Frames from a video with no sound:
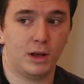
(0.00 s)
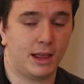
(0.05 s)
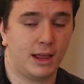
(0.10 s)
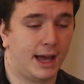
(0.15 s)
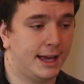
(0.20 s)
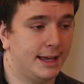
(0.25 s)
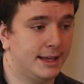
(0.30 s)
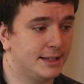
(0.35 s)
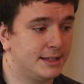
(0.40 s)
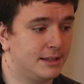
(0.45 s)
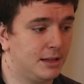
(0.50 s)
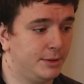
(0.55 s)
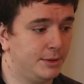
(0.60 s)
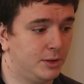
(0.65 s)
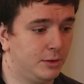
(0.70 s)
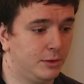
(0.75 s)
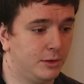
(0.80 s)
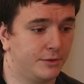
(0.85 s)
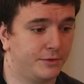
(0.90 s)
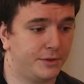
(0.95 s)
Will I
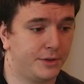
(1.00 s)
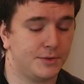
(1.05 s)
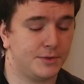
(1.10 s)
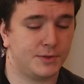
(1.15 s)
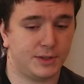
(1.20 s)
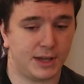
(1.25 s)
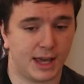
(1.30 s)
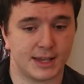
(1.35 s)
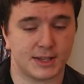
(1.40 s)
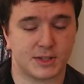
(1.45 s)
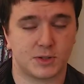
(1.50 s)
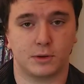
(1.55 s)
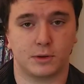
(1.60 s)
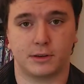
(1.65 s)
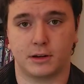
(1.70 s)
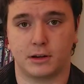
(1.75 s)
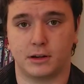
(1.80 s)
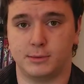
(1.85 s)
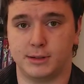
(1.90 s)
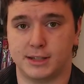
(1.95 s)
still be doing reviews?
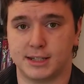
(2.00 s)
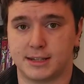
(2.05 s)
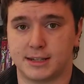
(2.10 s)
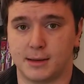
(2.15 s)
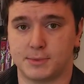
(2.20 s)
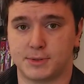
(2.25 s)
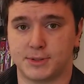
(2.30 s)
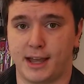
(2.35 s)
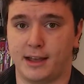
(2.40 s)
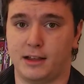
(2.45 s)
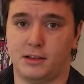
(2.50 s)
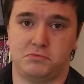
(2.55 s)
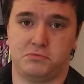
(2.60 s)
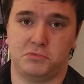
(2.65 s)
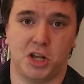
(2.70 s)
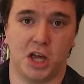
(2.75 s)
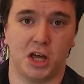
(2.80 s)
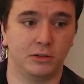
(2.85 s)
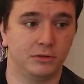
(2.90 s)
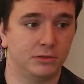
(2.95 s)
Yes. Or they're going to be the same
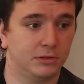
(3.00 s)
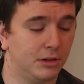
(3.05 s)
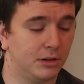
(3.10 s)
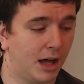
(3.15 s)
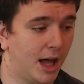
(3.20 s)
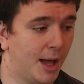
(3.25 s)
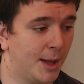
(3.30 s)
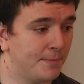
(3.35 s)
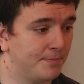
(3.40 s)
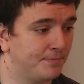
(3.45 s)
style? No.